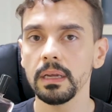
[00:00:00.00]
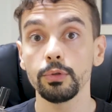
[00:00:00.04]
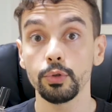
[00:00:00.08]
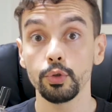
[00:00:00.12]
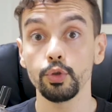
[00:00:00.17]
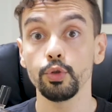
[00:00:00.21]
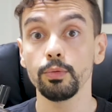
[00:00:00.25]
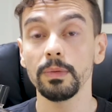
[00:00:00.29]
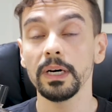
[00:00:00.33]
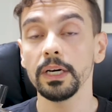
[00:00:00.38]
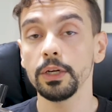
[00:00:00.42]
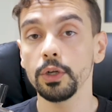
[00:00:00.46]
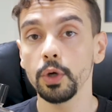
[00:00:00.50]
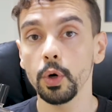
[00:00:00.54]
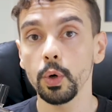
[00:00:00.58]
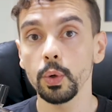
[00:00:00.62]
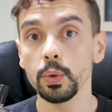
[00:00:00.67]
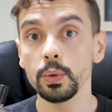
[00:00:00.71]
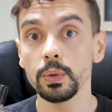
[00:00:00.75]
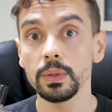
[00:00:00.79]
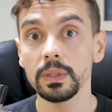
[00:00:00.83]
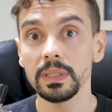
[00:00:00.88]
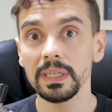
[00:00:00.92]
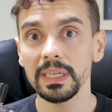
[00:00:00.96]
Through my
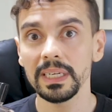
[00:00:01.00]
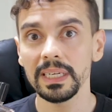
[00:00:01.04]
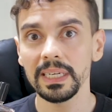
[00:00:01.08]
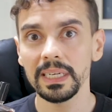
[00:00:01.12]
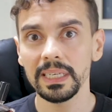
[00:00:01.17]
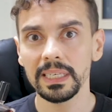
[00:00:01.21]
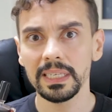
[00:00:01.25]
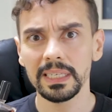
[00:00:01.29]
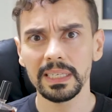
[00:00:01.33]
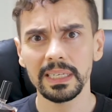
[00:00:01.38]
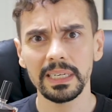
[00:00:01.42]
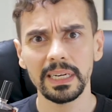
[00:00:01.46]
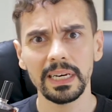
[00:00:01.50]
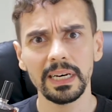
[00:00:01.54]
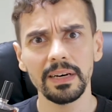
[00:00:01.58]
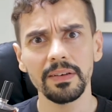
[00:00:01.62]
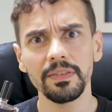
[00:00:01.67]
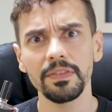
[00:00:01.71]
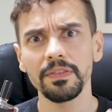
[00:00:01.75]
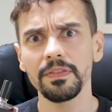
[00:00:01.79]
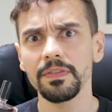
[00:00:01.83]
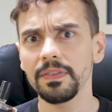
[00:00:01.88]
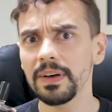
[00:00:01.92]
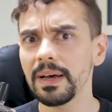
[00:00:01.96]
nose, it's a
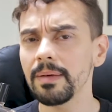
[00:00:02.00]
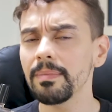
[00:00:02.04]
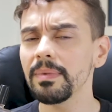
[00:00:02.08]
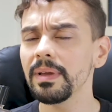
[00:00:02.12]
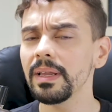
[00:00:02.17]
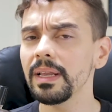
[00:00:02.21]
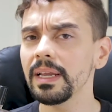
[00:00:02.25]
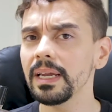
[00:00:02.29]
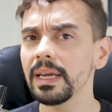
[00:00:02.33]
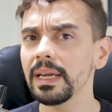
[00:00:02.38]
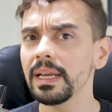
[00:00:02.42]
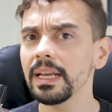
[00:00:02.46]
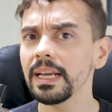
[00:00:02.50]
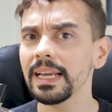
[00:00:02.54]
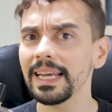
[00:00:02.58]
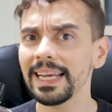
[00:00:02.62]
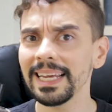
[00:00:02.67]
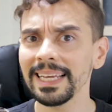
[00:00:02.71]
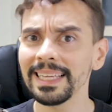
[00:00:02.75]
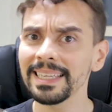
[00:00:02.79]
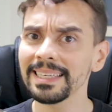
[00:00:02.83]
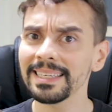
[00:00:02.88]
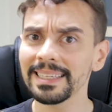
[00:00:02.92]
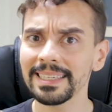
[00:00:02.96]
feminine
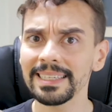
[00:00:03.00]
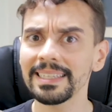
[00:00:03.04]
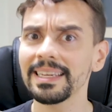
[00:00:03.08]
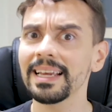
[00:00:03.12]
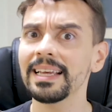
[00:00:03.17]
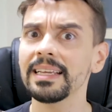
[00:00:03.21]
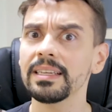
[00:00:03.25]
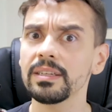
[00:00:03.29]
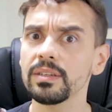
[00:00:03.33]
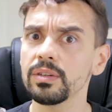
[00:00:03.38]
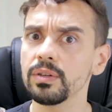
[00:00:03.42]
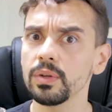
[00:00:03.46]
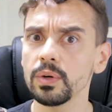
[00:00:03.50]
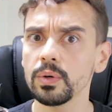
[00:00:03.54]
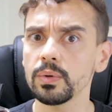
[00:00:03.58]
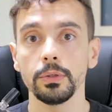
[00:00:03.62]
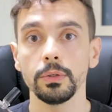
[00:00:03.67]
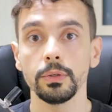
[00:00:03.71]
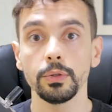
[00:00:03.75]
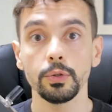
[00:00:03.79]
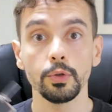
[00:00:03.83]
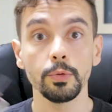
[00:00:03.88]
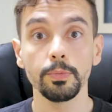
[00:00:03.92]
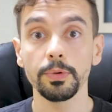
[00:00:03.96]
incense
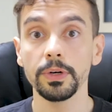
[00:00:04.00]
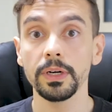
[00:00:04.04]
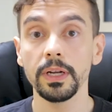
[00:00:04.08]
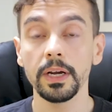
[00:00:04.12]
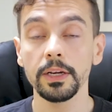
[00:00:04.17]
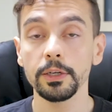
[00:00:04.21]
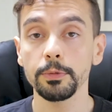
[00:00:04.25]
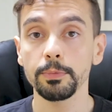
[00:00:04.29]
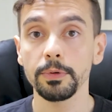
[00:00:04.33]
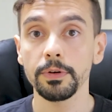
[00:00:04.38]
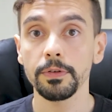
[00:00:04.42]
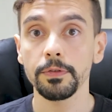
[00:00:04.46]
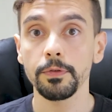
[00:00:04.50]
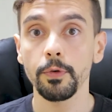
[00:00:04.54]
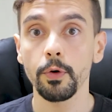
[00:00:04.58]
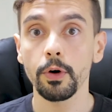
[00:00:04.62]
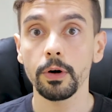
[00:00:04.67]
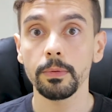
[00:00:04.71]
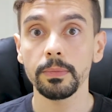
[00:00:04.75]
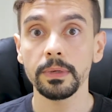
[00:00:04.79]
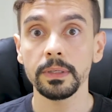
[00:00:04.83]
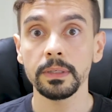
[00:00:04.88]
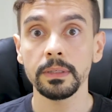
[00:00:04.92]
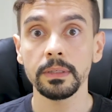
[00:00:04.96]
note. Super nice
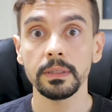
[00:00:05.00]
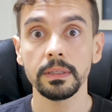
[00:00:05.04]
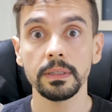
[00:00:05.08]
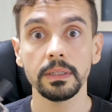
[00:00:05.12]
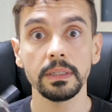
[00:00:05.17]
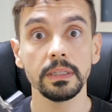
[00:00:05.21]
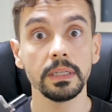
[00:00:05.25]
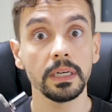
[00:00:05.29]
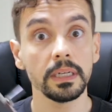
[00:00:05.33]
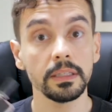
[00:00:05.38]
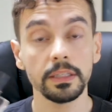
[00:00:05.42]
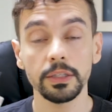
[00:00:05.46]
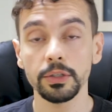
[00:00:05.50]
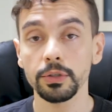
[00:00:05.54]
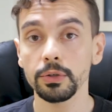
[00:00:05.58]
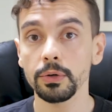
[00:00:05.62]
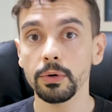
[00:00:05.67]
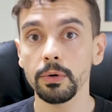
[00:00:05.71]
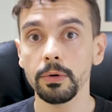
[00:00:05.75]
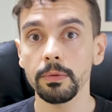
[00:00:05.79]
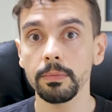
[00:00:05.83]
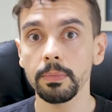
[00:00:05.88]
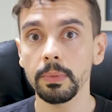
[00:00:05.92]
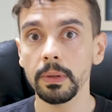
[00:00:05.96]
performance, nothing to
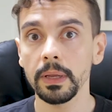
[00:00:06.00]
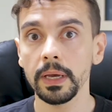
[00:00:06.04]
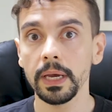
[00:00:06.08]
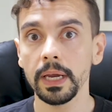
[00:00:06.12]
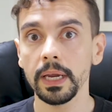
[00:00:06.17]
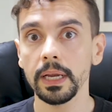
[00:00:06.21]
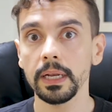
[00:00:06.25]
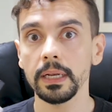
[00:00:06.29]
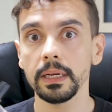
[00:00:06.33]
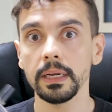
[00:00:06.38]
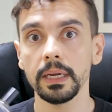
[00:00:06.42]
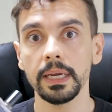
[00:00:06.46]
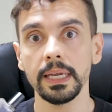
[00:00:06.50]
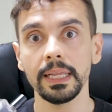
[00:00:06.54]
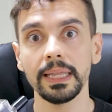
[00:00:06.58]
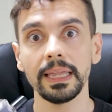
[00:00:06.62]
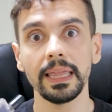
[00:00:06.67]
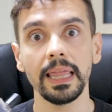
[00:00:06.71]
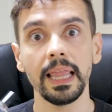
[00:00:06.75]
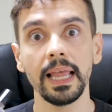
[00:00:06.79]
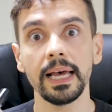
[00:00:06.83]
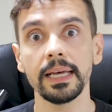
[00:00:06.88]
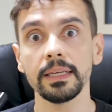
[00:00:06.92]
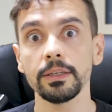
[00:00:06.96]
complain. It
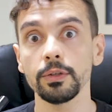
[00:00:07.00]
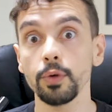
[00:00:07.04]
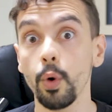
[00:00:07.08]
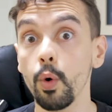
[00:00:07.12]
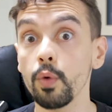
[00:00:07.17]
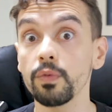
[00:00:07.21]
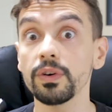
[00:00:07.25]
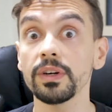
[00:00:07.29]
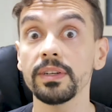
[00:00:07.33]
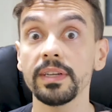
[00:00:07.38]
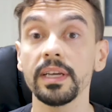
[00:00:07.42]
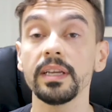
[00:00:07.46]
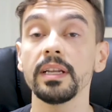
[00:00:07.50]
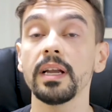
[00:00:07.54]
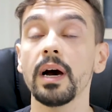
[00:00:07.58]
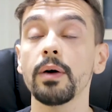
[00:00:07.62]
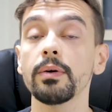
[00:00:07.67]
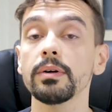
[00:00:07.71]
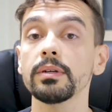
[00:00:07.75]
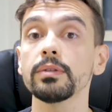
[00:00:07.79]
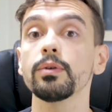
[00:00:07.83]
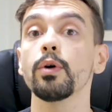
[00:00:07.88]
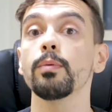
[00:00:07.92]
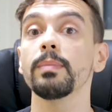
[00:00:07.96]
lasts over ten
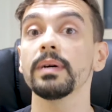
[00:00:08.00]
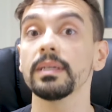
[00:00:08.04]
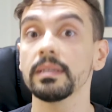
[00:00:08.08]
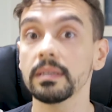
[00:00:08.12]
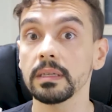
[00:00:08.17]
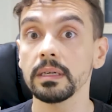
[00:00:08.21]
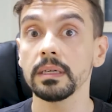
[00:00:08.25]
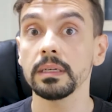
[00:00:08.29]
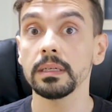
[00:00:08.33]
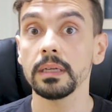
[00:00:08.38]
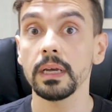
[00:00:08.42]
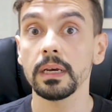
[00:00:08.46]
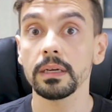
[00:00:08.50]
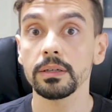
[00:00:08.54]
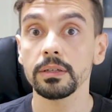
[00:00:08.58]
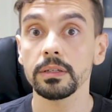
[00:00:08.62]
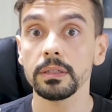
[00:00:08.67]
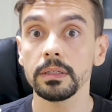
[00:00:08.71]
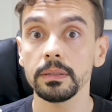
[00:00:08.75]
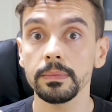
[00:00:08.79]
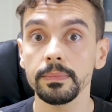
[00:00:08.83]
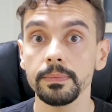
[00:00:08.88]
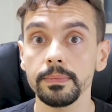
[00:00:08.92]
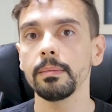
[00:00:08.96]
hours on my skin
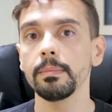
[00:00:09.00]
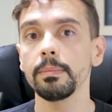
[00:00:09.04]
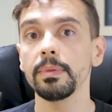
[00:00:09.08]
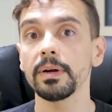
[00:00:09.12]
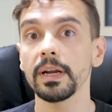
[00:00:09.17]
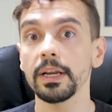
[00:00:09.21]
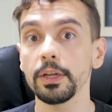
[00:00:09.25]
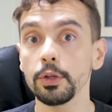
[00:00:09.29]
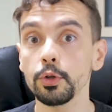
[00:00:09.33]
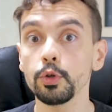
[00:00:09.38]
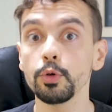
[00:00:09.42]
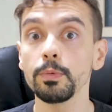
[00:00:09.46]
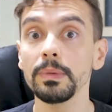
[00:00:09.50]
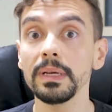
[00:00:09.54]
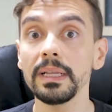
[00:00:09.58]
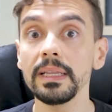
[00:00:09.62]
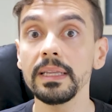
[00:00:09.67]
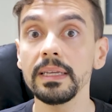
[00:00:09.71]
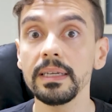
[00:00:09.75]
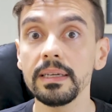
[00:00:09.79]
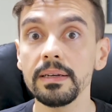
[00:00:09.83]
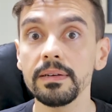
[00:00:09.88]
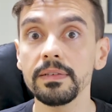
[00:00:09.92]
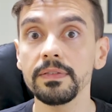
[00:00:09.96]
actually, but I do
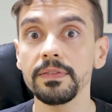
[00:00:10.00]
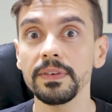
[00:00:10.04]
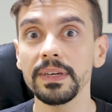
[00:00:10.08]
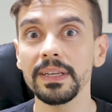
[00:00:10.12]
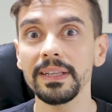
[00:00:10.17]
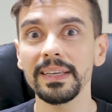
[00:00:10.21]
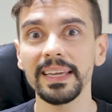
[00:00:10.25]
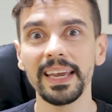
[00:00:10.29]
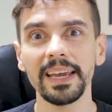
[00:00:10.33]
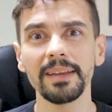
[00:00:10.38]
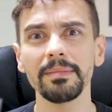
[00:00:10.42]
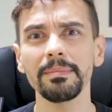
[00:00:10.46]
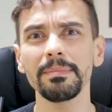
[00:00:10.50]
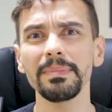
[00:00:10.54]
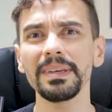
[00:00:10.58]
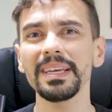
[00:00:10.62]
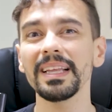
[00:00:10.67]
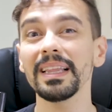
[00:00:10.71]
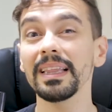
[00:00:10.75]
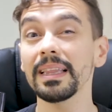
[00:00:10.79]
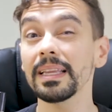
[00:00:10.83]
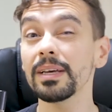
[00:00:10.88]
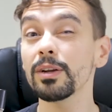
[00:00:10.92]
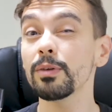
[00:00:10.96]
believe it can be
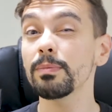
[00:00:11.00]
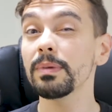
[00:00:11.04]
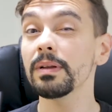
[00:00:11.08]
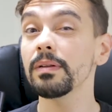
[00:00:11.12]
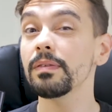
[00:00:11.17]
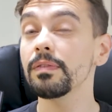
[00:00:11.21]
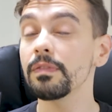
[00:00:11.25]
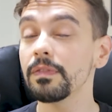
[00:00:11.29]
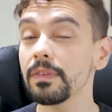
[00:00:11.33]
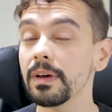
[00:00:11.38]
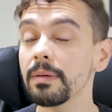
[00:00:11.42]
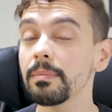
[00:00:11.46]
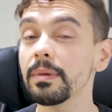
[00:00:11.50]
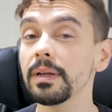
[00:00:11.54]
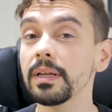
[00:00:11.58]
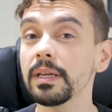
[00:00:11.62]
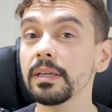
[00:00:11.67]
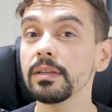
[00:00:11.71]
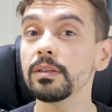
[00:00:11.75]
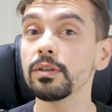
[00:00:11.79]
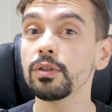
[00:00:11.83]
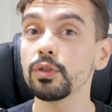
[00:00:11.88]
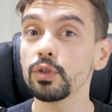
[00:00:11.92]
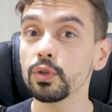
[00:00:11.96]
a little bit
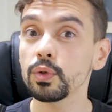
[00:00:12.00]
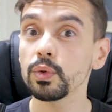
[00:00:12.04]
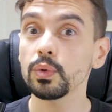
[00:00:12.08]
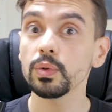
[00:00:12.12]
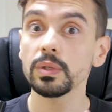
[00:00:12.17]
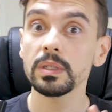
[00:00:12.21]
feminine to